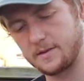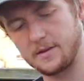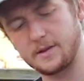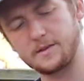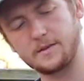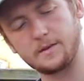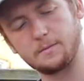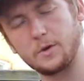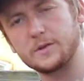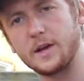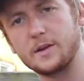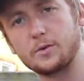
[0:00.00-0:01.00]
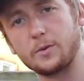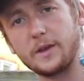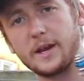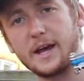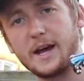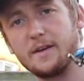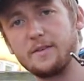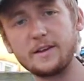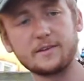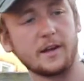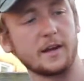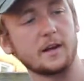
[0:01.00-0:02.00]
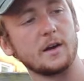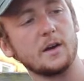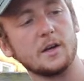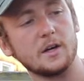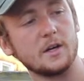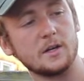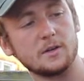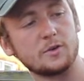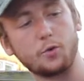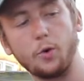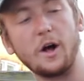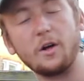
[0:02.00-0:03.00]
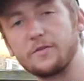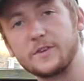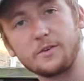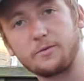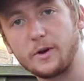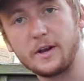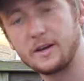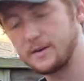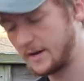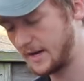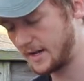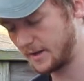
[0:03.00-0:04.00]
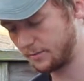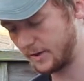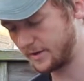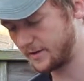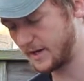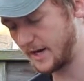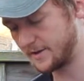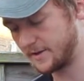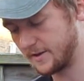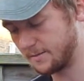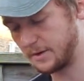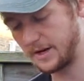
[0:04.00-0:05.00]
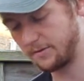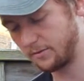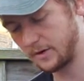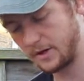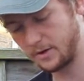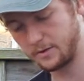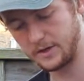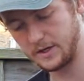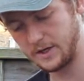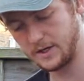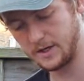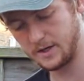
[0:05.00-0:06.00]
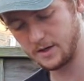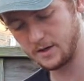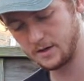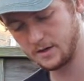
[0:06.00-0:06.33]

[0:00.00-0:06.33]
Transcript: This multi-tool that I have has like 12 different Allen wrench sizes, but I've really only needed